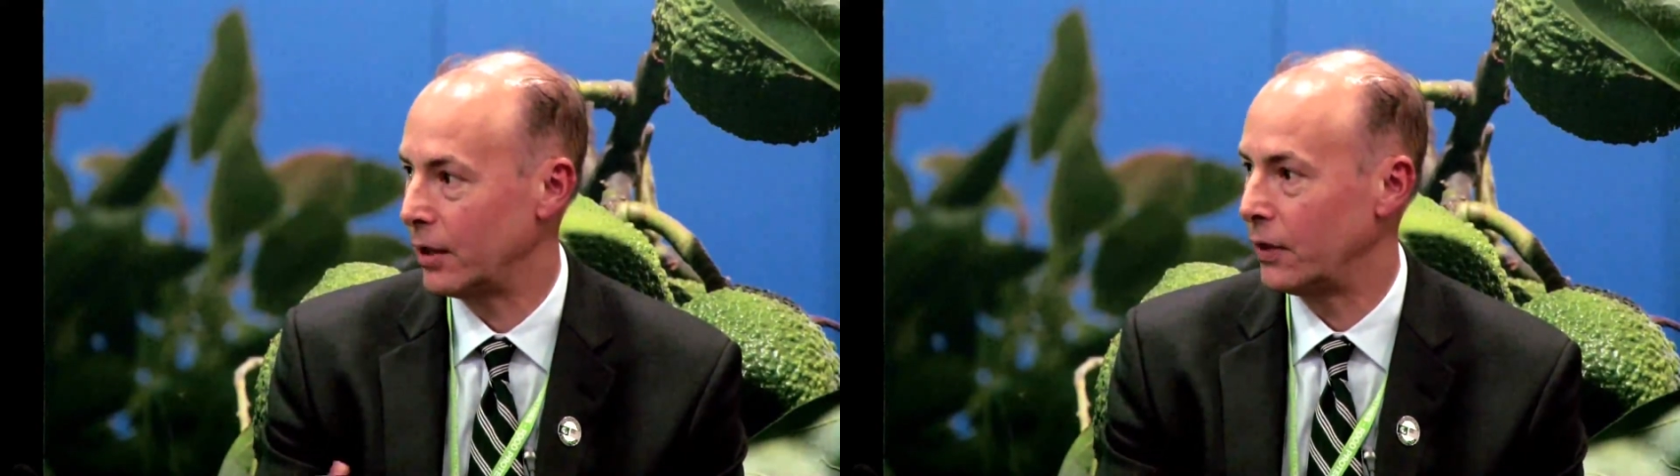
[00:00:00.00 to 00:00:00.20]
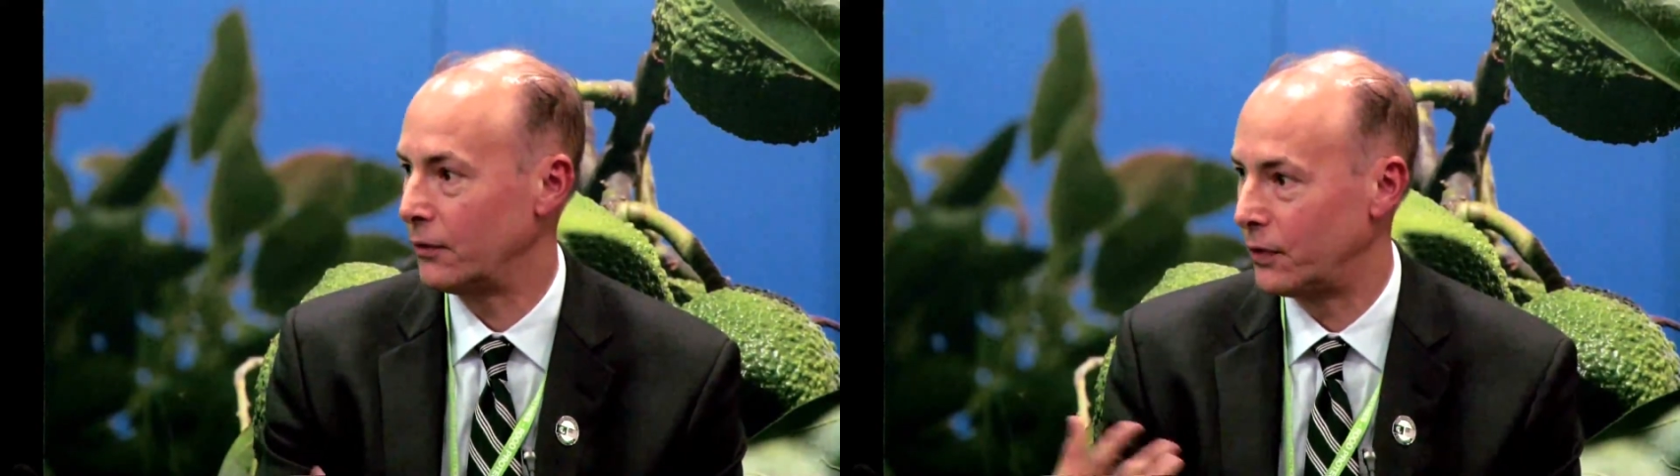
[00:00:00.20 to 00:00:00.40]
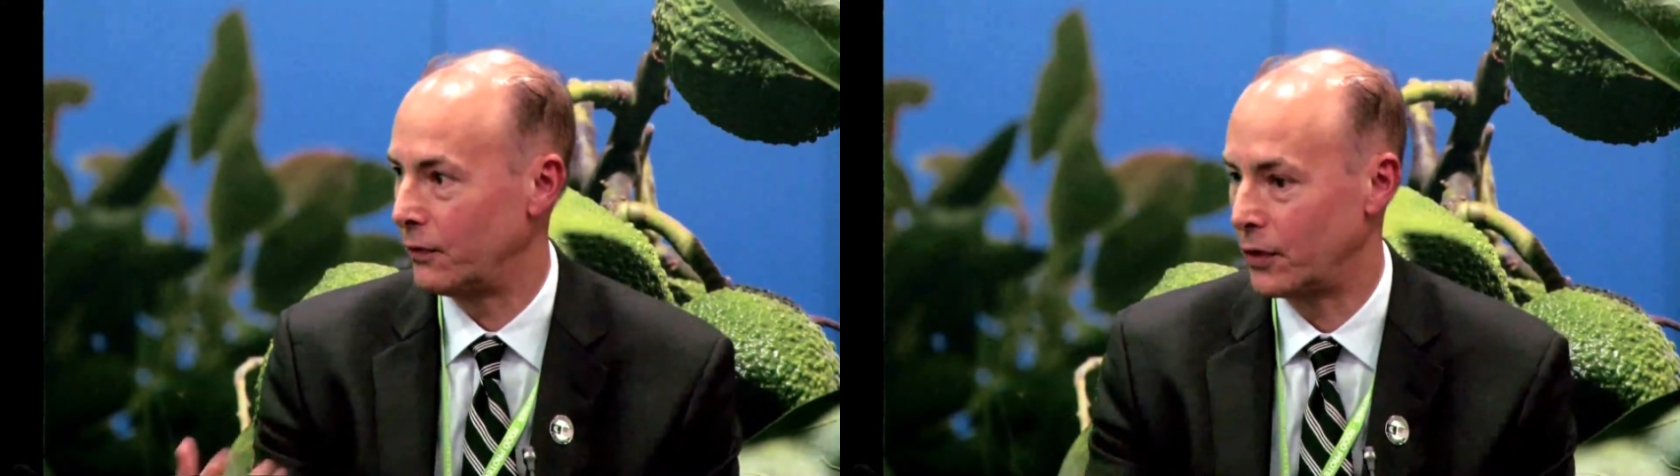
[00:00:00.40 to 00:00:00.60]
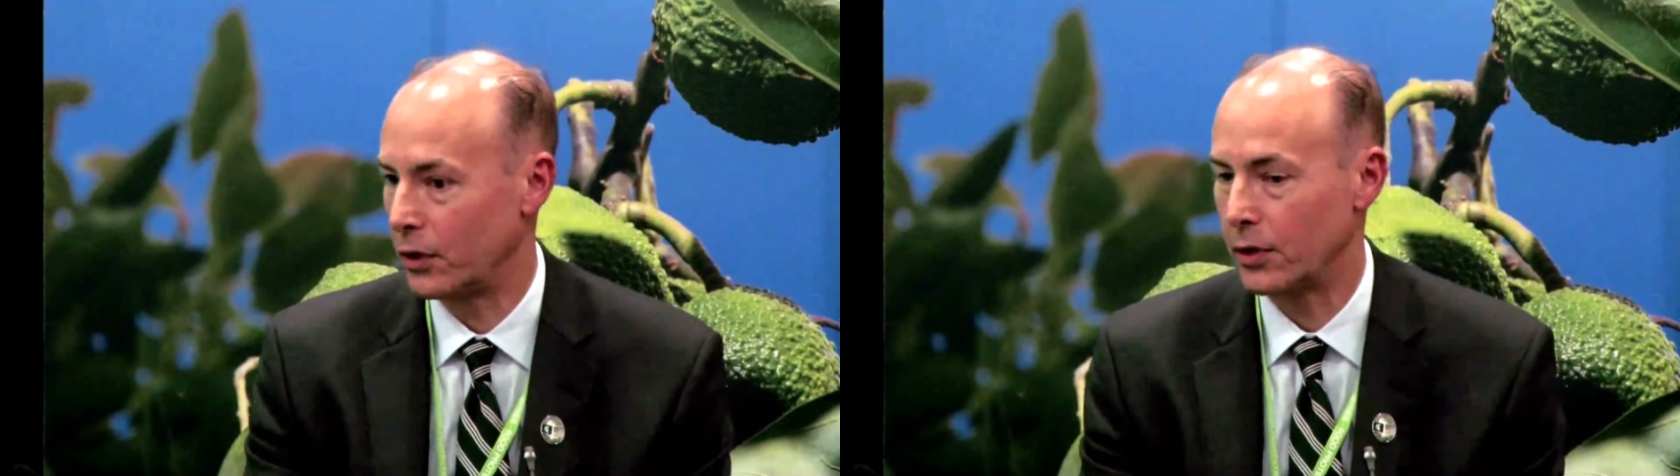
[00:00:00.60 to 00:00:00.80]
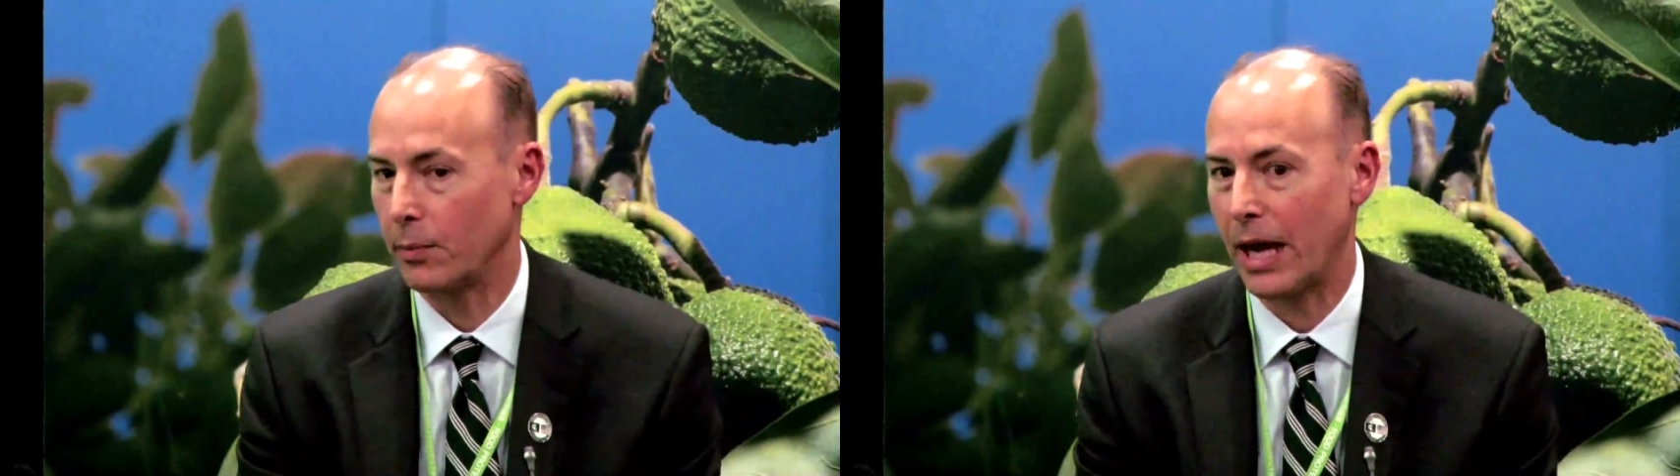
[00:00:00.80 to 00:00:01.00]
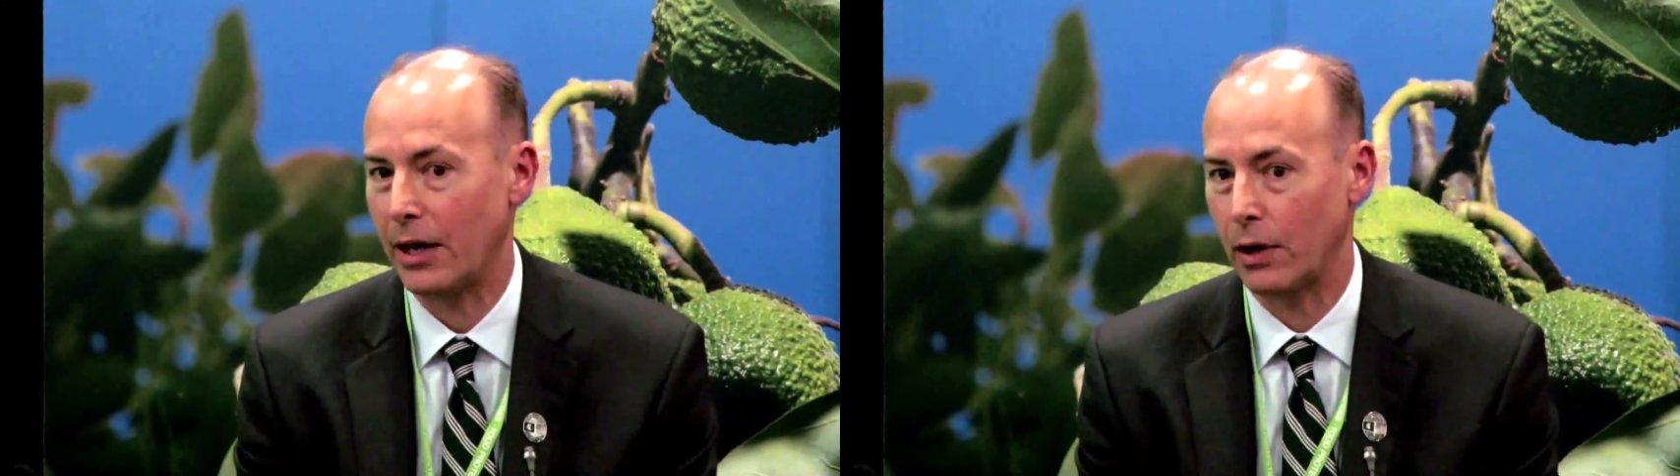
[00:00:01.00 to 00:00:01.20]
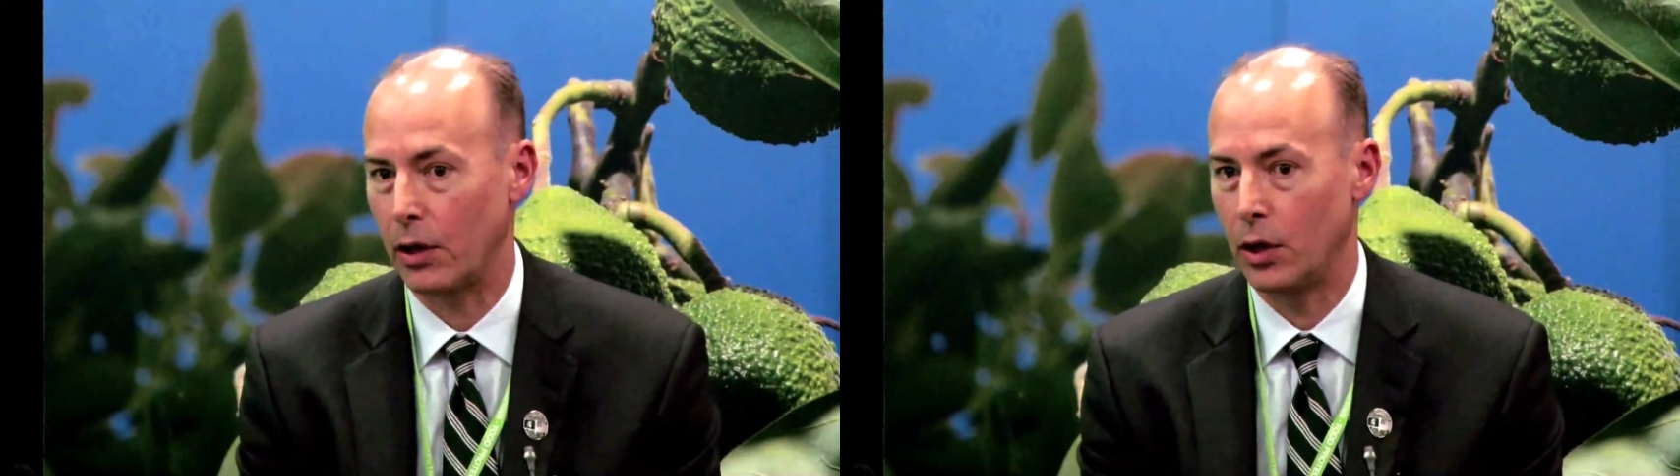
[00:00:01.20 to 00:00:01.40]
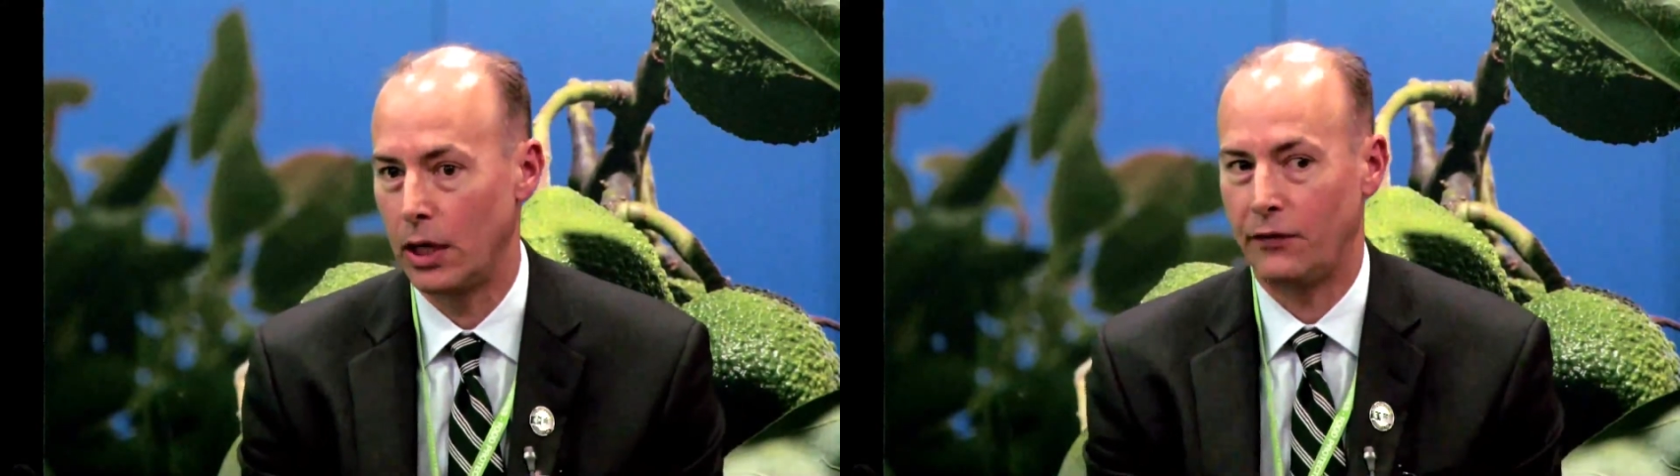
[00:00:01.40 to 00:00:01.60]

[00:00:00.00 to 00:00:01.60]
of their background.